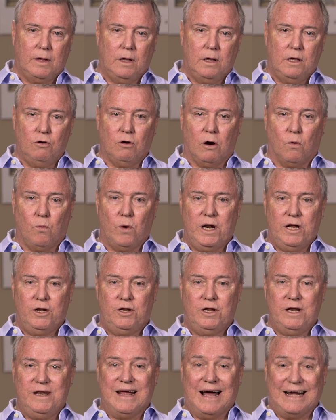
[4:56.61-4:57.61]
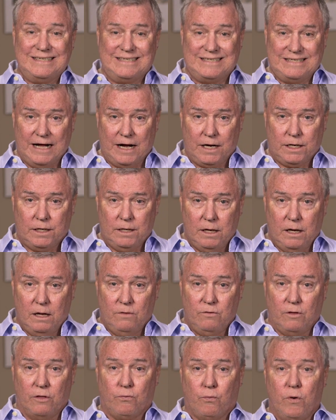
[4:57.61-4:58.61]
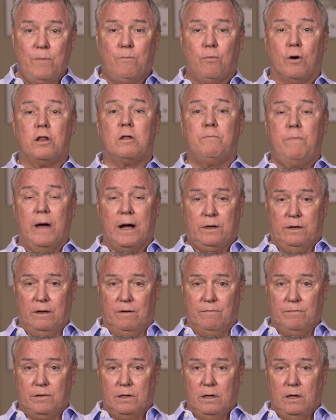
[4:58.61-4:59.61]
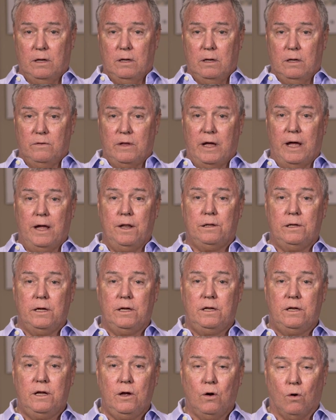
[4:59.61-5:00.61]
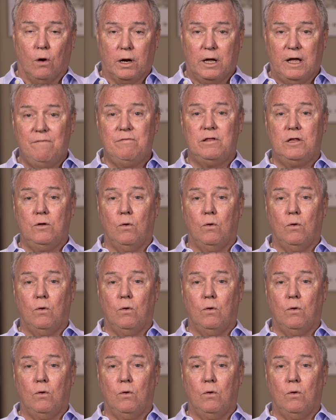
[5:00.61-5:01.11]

you are ready to dissect the 3 perspectives the ACT org gives you